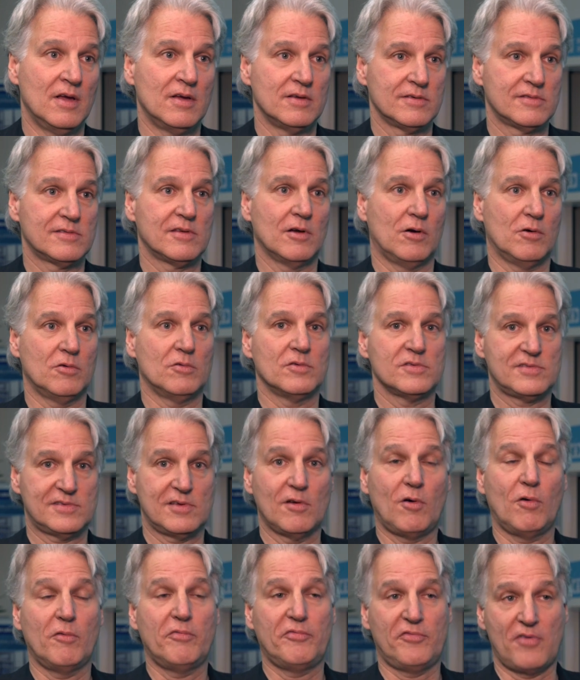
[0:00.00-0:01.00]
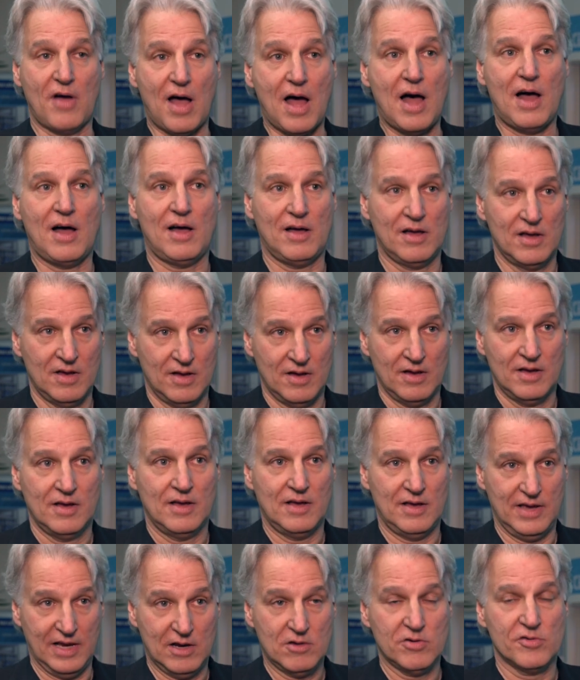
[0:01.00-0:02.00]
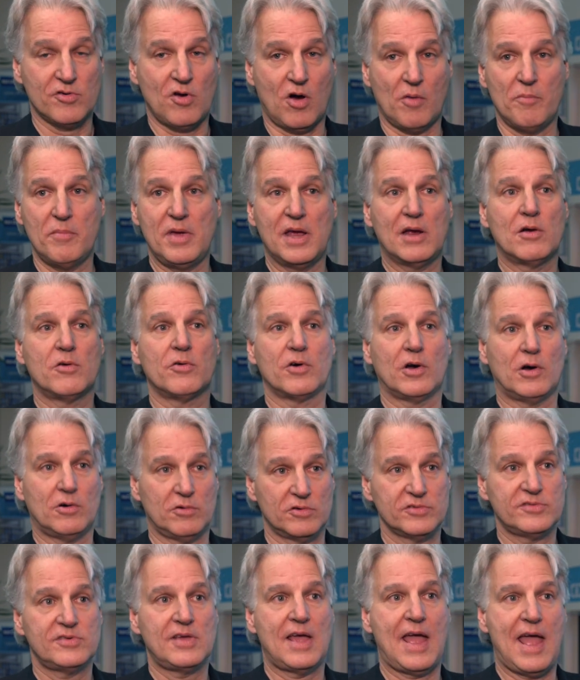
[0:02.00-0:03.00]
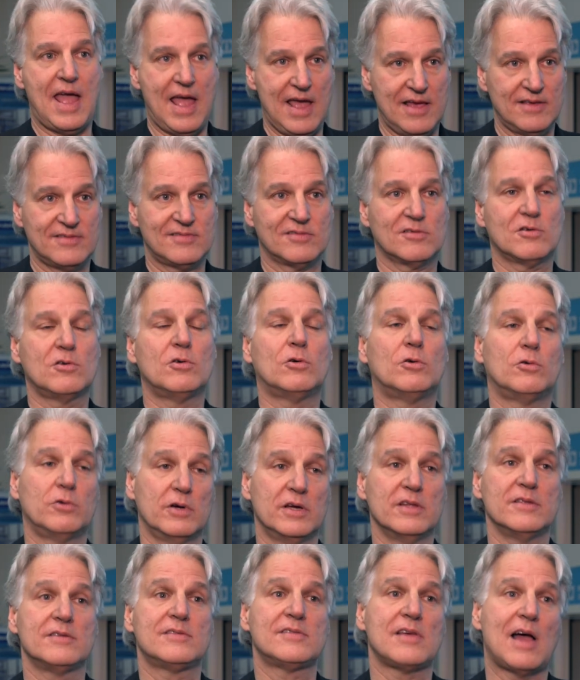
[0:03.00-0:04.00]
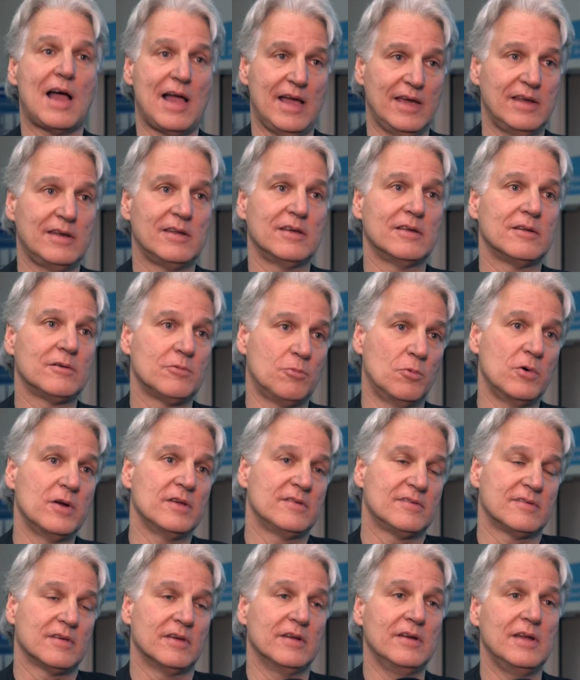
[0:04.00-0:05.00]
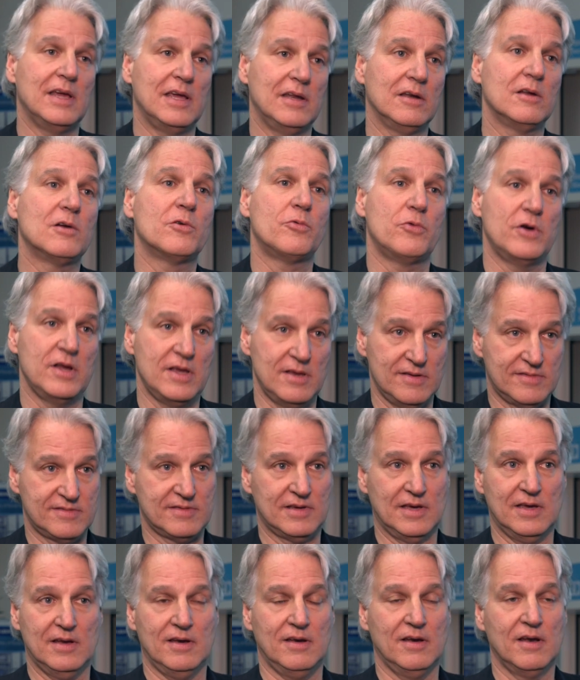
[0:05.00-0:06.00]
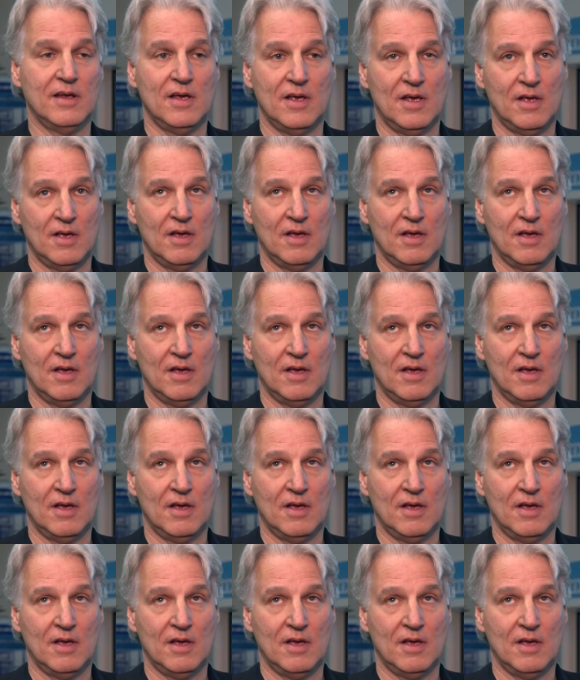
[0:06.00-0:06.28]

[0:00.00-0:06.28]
So far, economic growth has coincided with an increase in